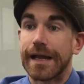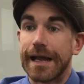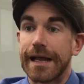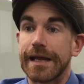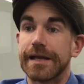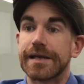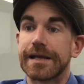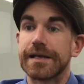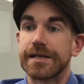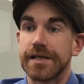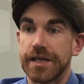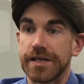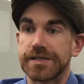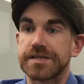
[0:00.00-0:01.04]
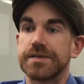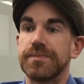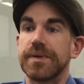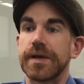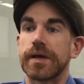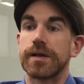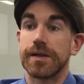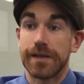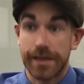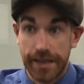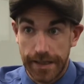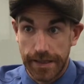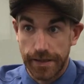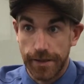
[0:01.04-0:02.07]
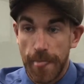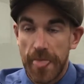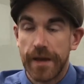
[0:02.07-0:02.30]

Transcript: and it needs to be clean.